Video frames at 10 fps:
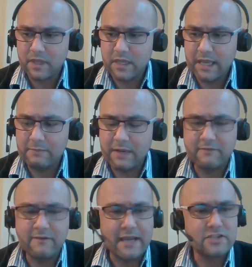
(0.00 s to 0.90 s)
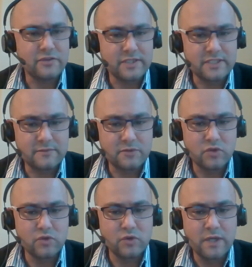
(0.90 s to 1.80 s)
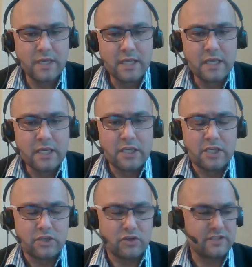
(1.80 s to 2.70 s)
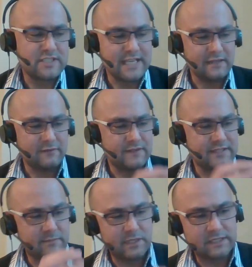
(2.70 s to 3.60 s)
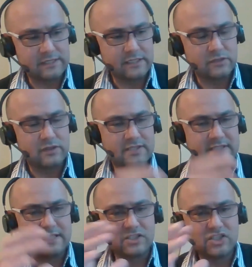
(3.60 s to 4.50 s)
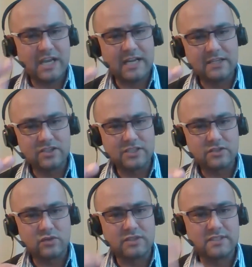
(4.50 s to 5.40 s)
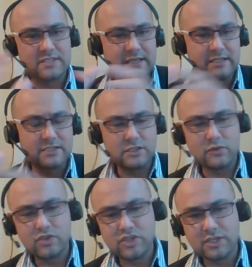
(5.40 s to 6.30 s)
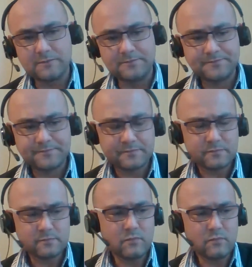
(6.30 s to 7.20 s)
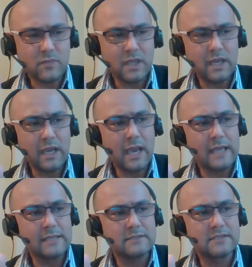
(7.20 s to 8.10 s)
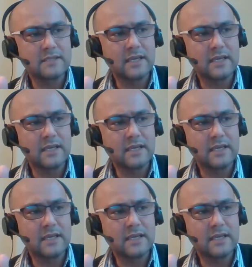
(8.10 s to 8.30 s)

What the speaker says: manufacturers to understand the feasibility, to understand the challenges, to understand the solution. And